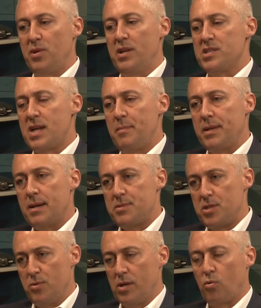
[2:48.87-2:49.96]
and it's coming up
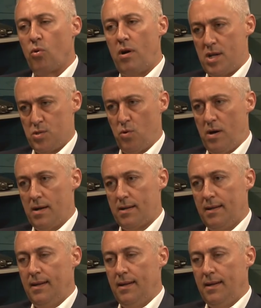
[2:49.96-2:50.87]
to a crosswalk.